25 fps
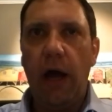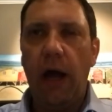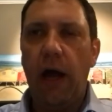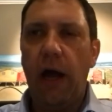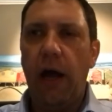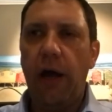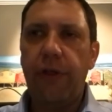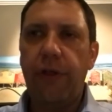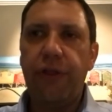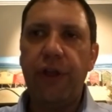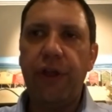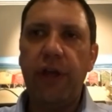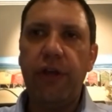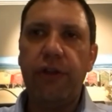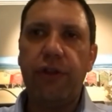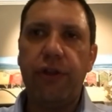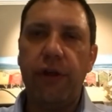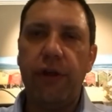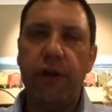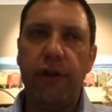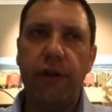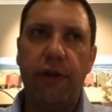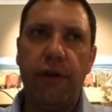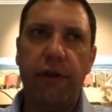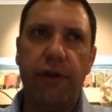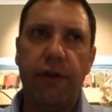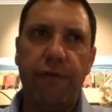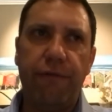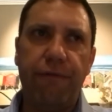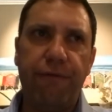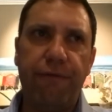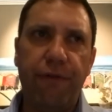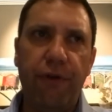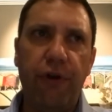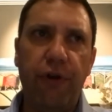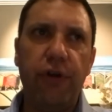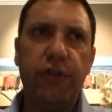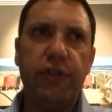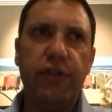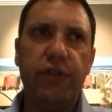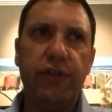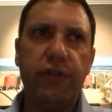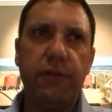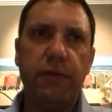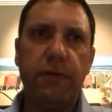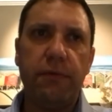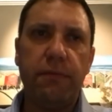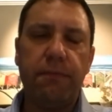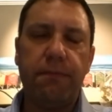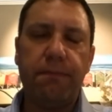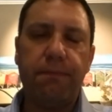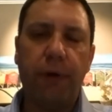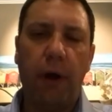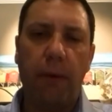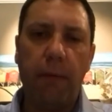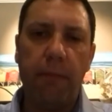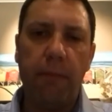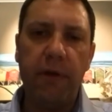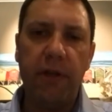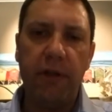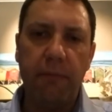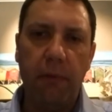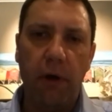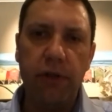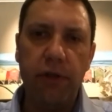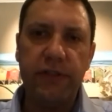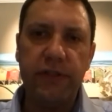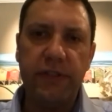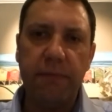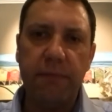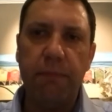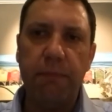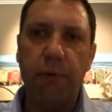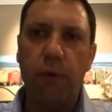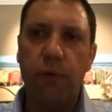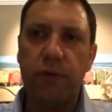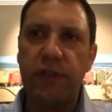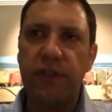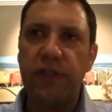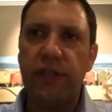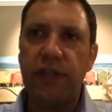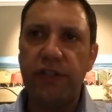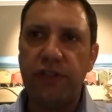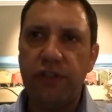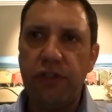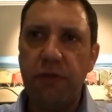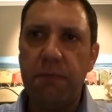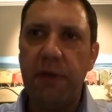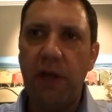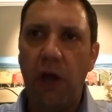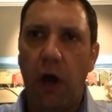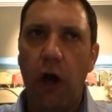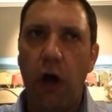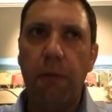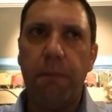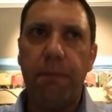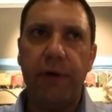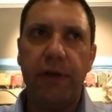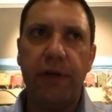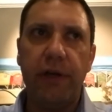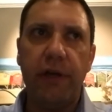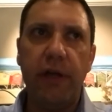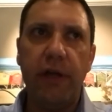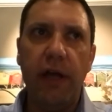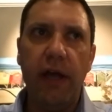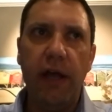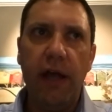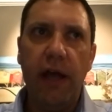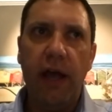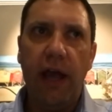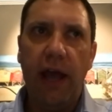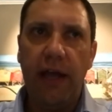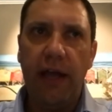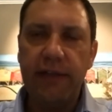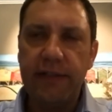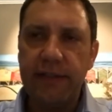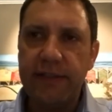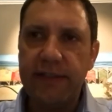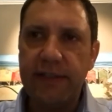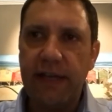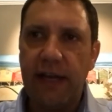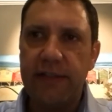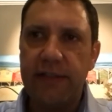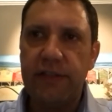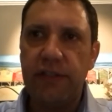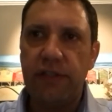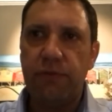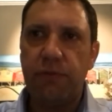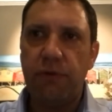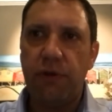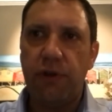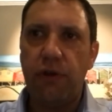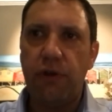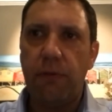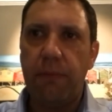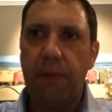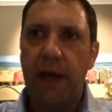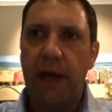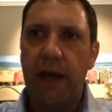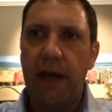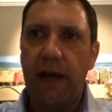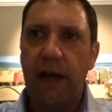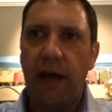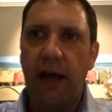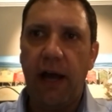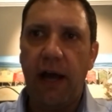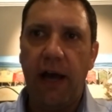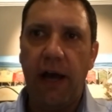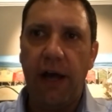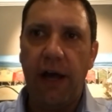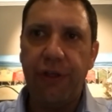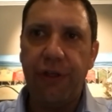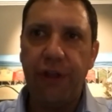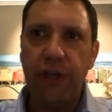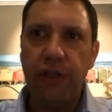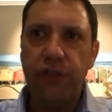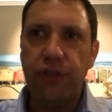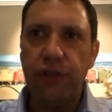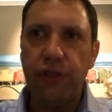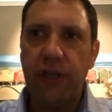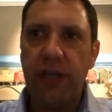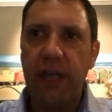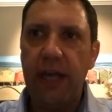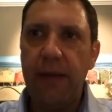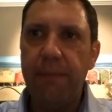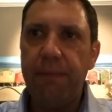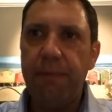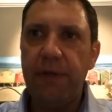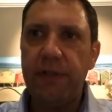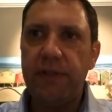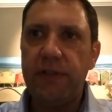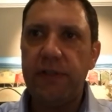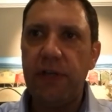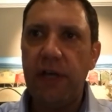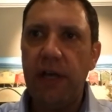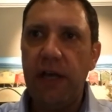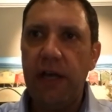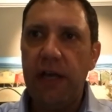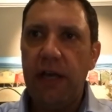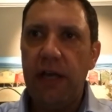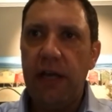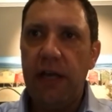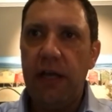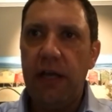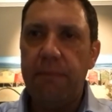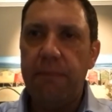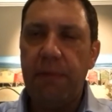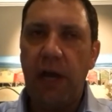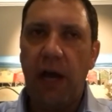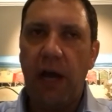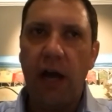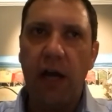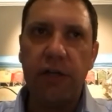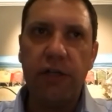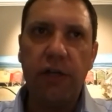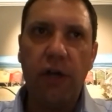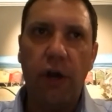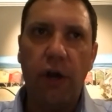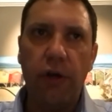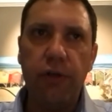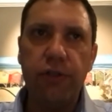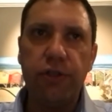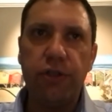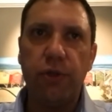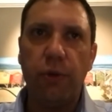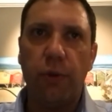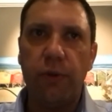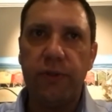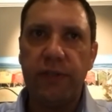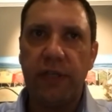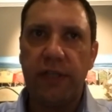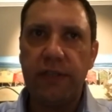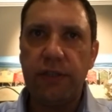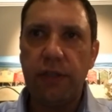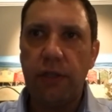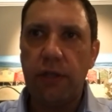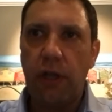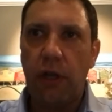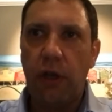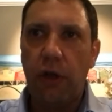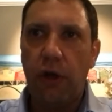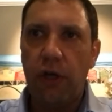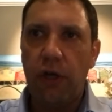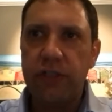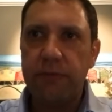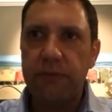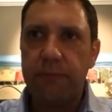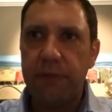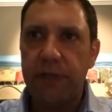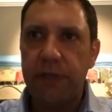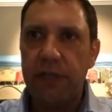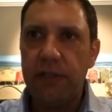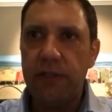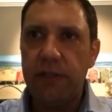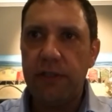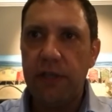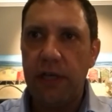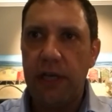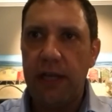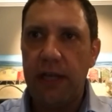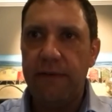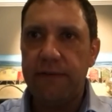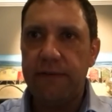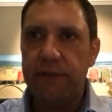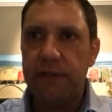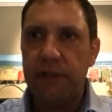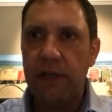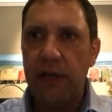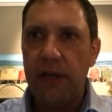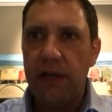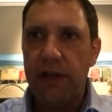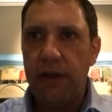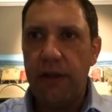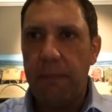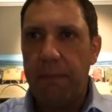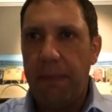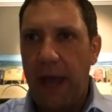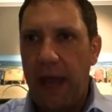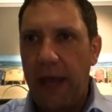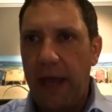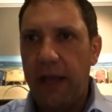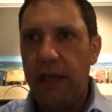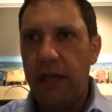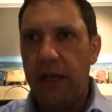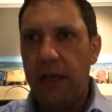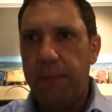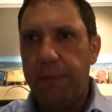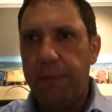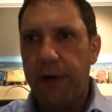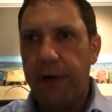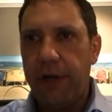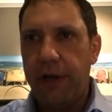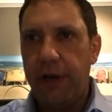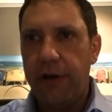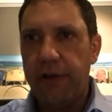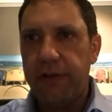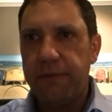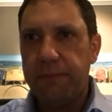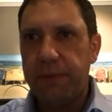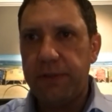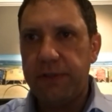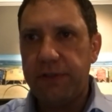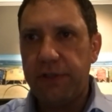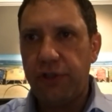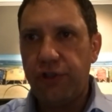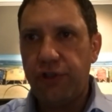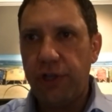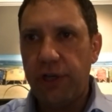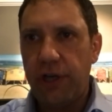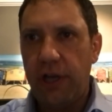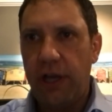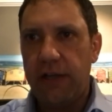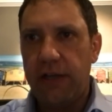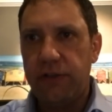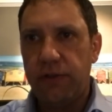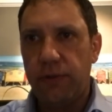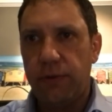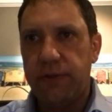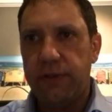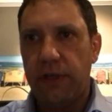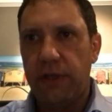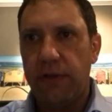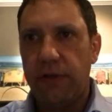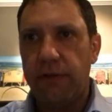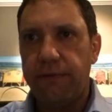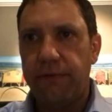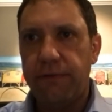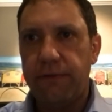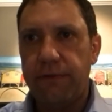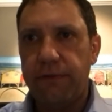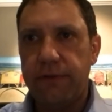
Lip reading: I think that the first, probably most important thing is to be open and discuss this with your bank. I think to keep it behind closed doors until the last minute leaves the bank in a precarious position as yourself.